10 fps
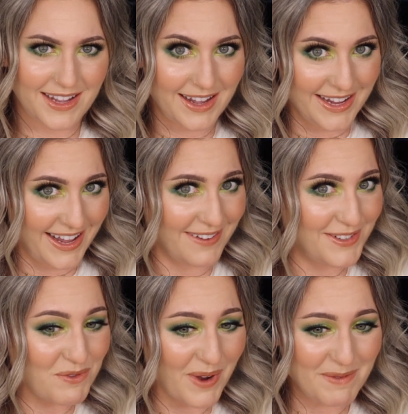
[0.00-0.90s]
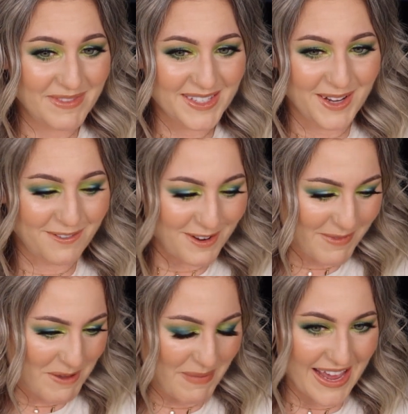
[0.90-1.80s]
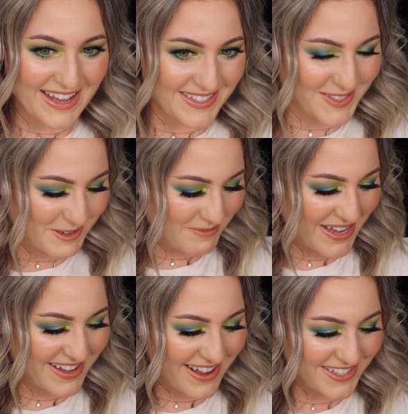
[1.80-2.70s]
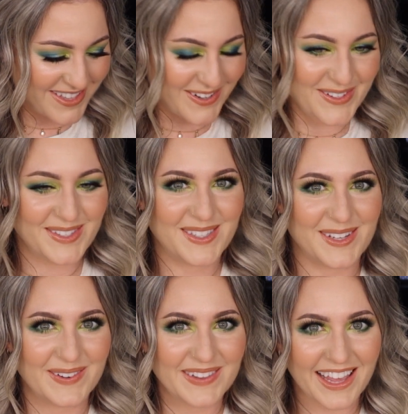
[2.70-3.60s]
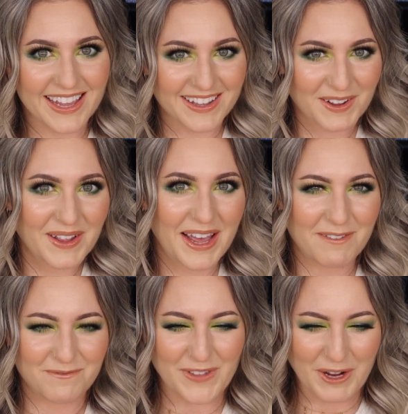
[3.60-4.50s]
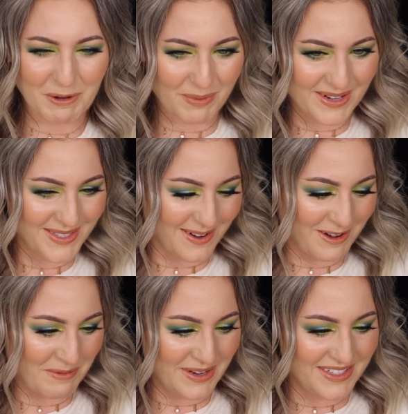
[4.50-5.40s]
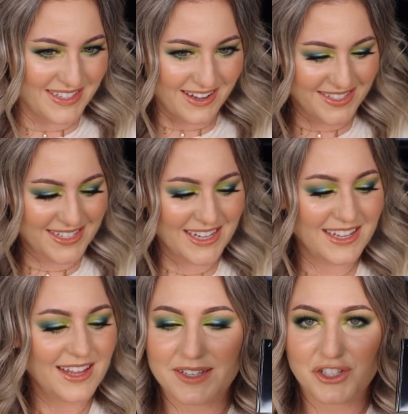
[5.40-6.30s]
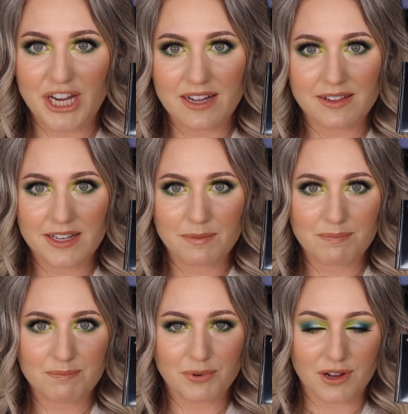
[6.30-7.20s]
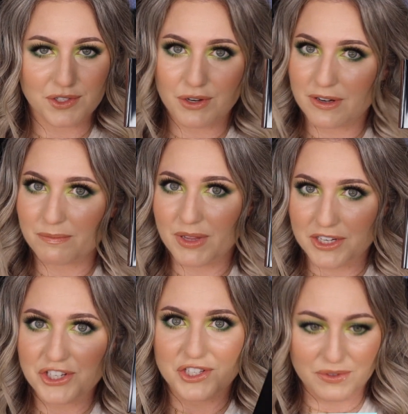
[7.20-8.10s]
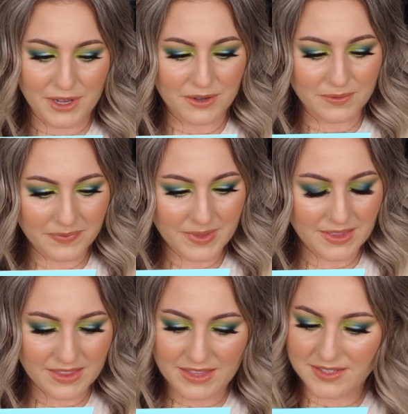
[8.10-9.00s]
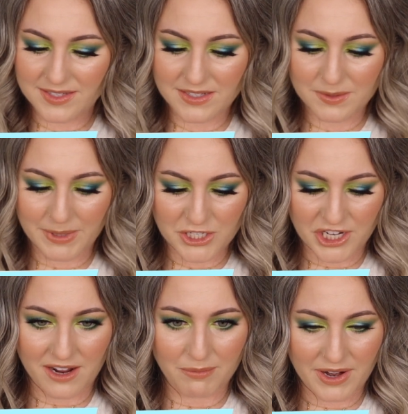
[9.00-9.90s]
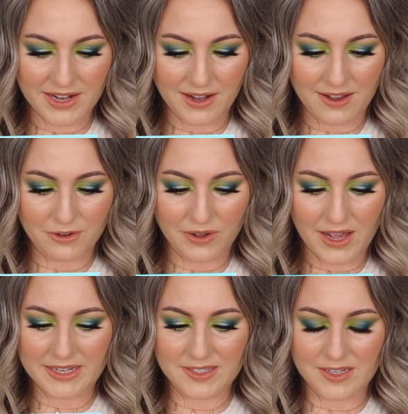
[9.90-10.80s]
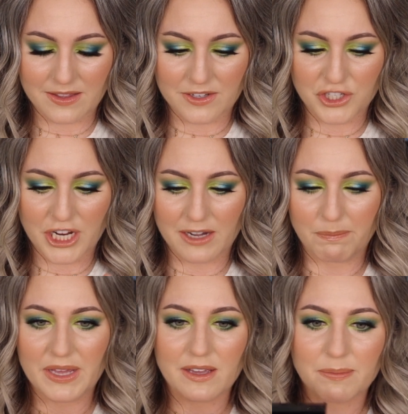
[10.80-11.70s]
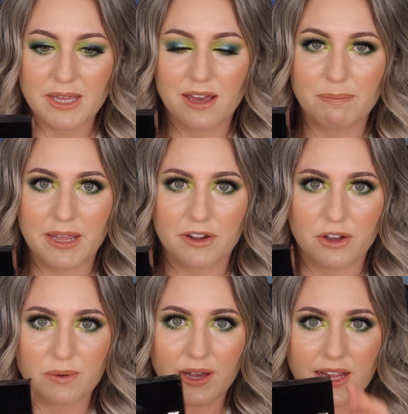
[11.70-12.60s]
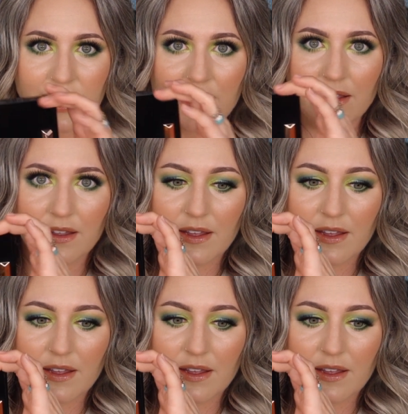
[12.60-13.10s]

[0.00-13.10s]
I have to wipe these off on my pants. Oh my gosh, they're so like, have fingerprints on them and dusty. The Jaclyn Bronzer and Blush Duo. This is my jam right now. It's in the shade Pink Me Up and Oh Honey.